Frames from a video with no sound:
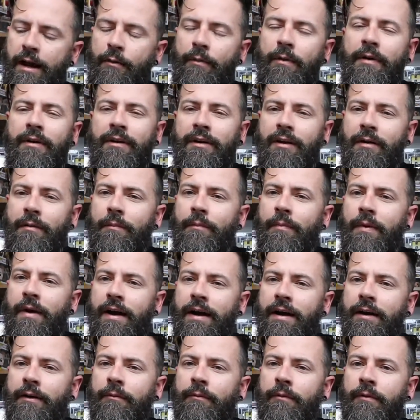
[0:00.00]
wound up
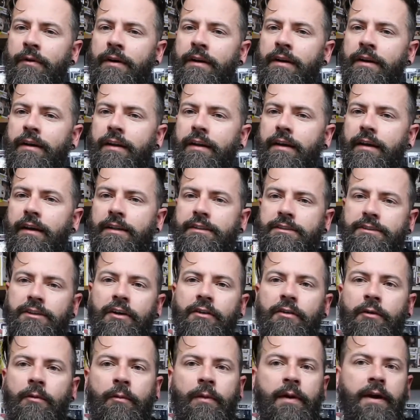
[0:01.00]
buying one. It's
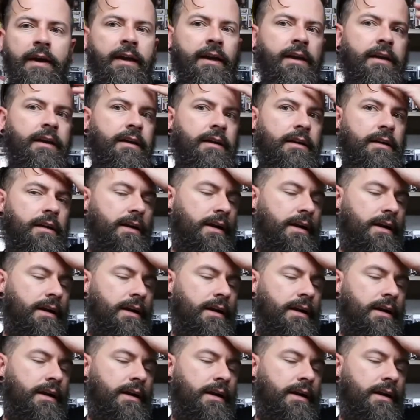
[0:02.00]
on the way.